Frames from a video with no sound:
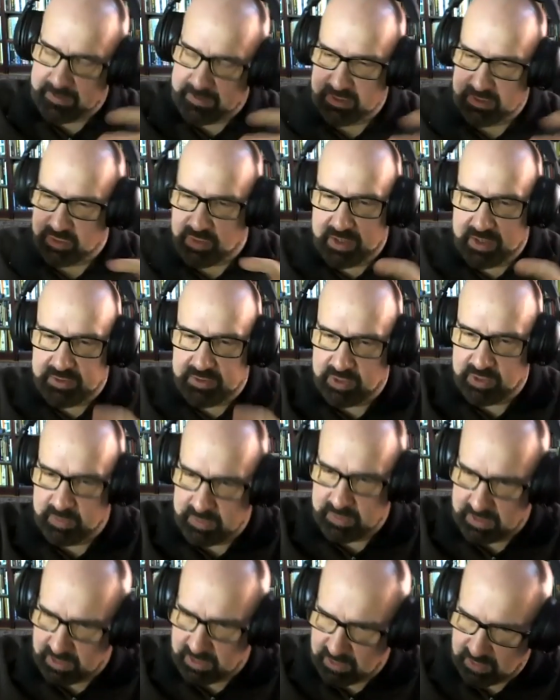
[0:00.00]
instructor could
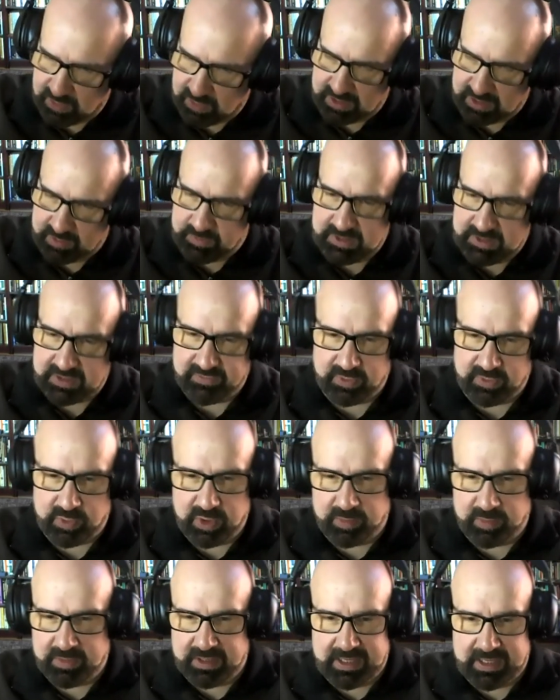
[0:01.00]
be using a piece of
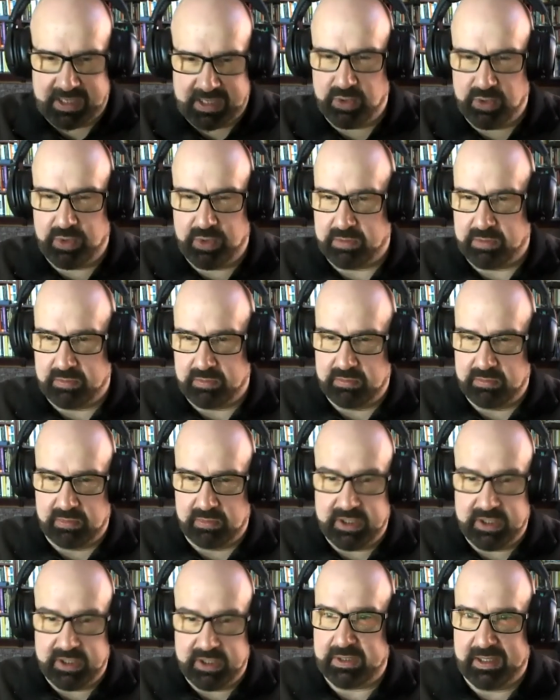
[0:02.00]
equipment, and you could
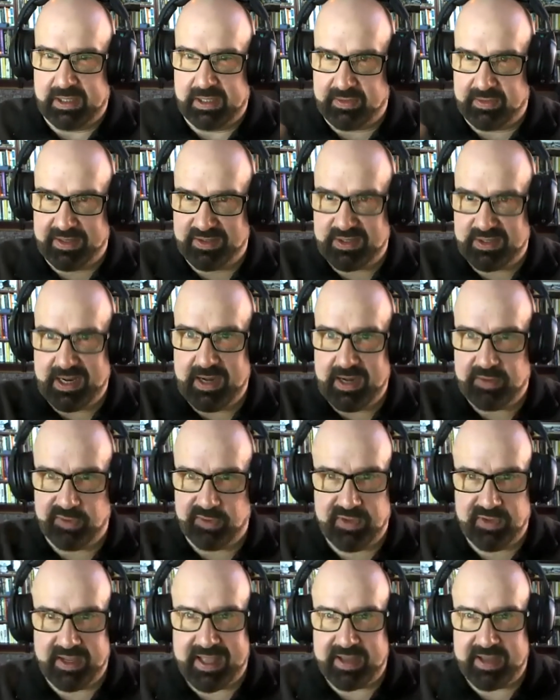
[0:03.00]
literally then take the
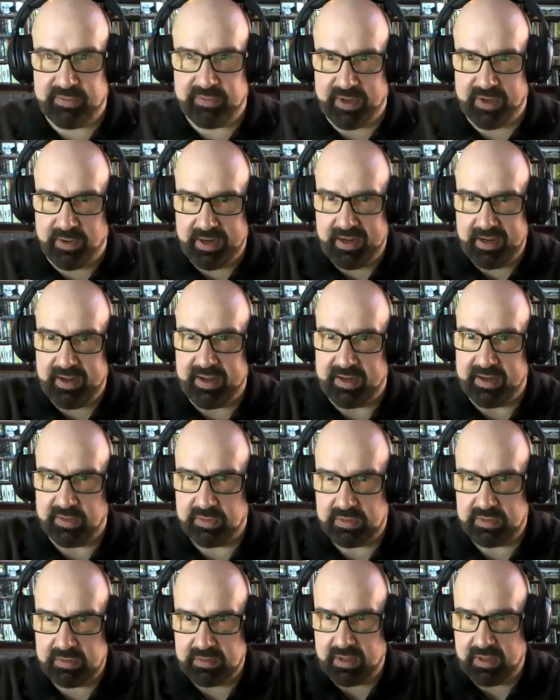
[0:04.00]
thing out of their
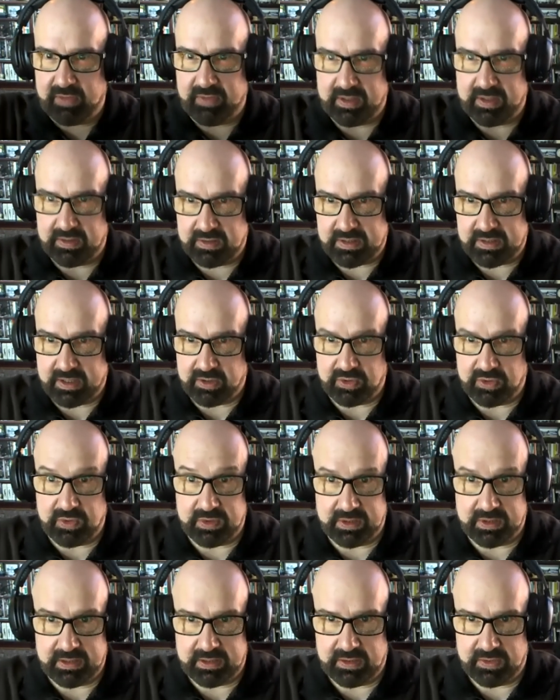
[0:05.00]
hands and then start
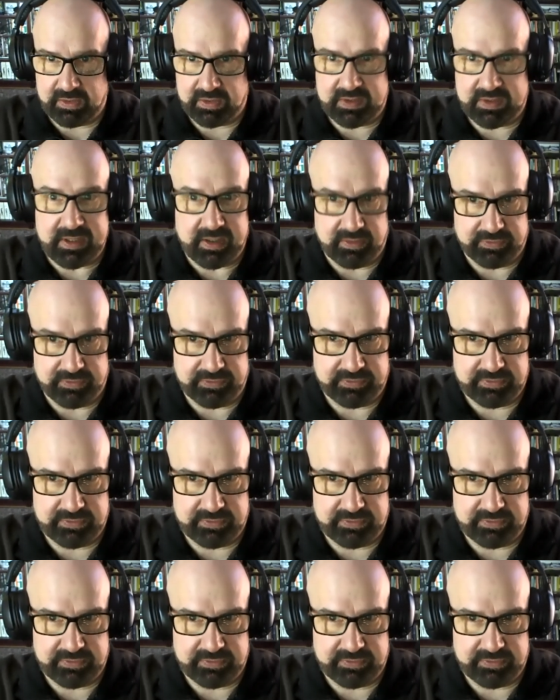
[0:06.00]
using it yourself.